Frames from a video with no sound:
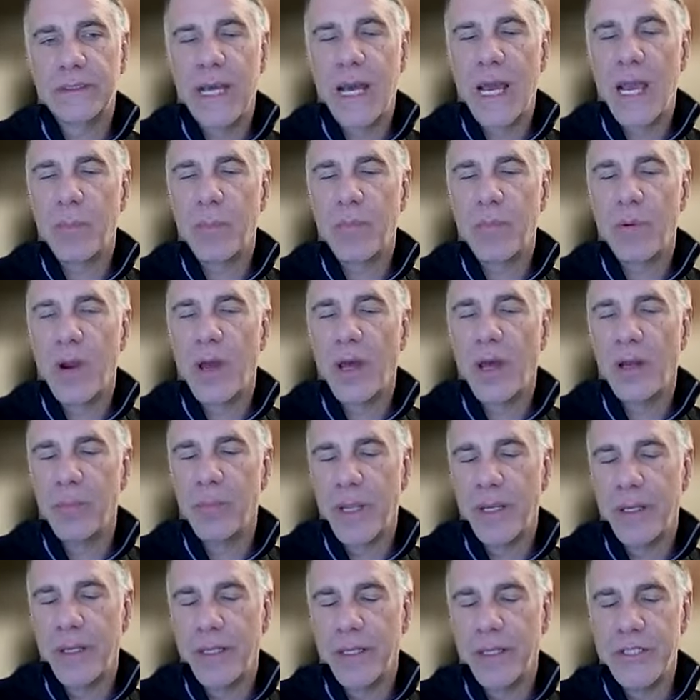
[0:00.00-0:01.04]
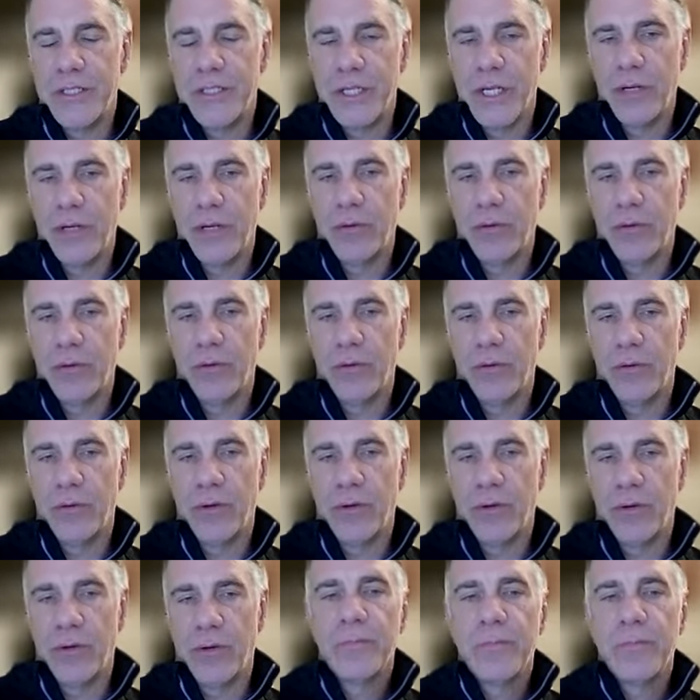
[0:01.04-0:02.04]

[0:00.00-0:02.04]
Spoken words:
at hyperautomating in general.